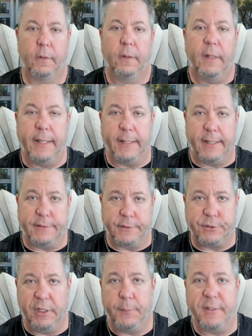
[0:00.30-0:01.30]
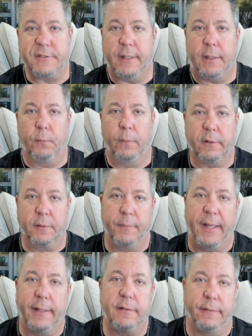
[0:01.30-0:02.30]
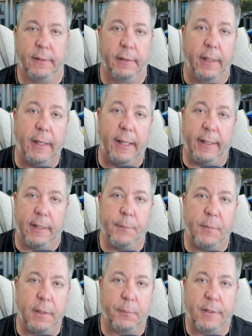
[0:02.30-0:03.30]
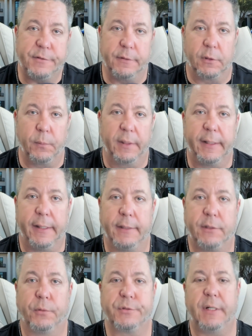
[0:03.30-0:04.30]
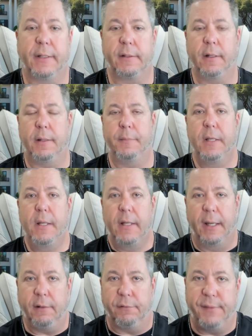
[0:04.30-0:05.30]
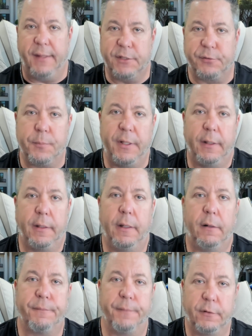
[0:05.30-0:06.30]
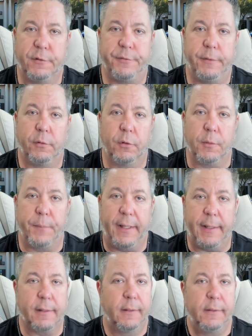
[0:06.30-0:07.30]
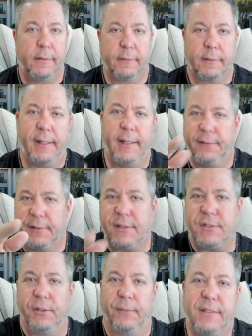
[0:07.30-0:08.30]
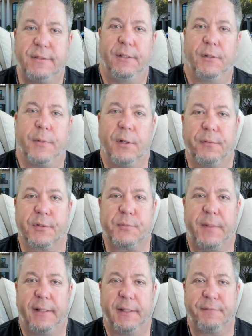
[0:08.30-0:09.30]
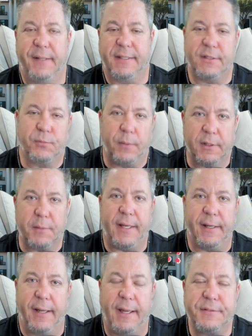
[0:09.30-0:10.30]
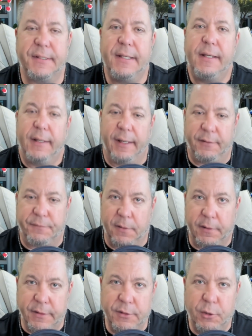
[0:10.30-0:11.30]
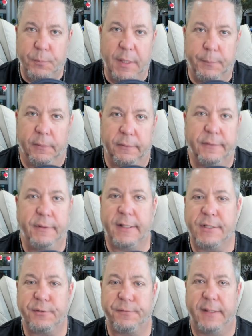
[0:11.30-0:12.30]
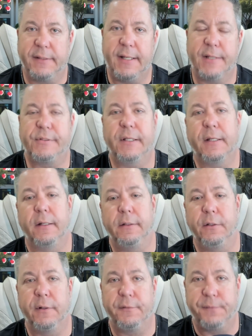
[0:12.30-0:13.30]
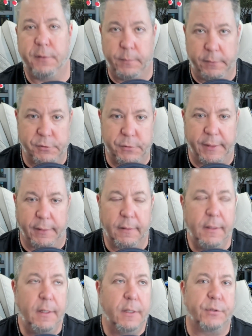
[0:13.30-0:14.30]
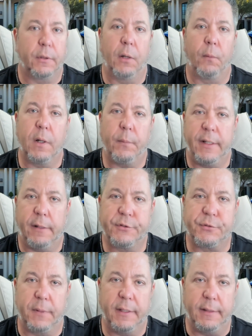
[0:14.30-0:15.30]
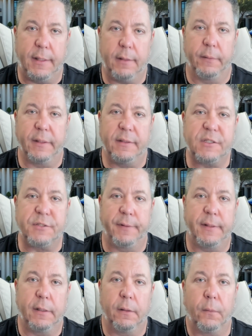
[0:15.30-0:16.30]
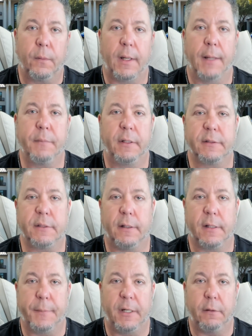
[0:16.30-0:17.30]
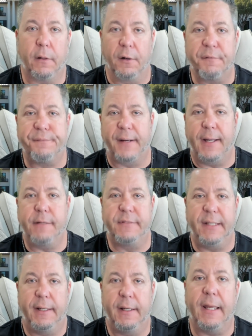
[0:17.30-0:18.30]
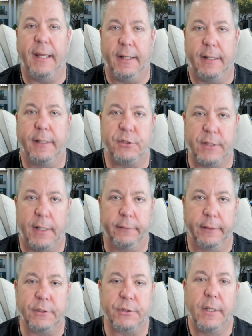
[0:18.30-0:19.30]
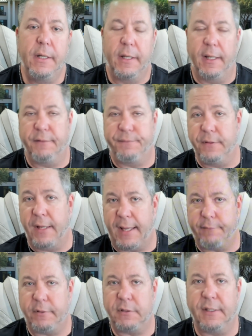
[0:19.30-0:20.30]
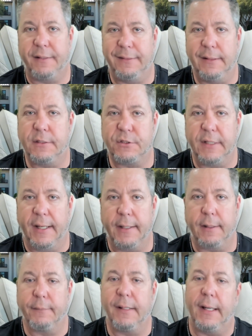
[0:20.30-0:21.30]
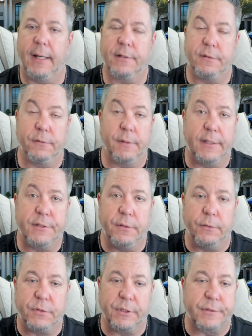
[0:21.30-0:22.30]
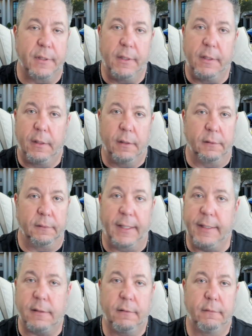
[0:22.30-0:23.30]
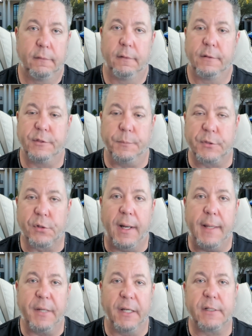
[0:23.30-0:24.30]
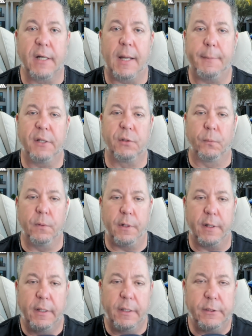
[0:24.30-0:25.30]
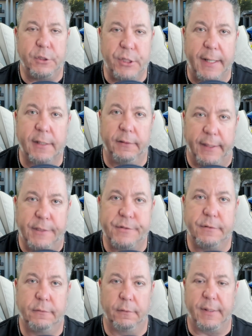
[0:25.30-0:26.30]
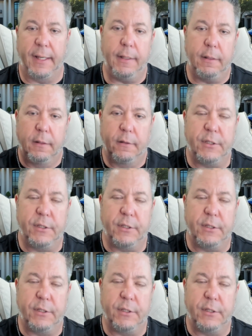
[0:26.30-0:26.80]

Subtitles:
Hey guys, it's Jeremy Scott. Welcome back to the AI Money Press and GorillaAITools.com. Hey, thanks for being here. For those of you who are back, hey, look at you. I see your beautiful smiling faces. Welcome back, guys. And for all the new people, you guys are fantastic. You're in for a real treat. So I want to announce right now, in this video, I'm going to talk about our 5-day AI challenge. And if you haven't done this yet, I'm going to ask you guys to just like, subscribe, and comment the word checklist, okay?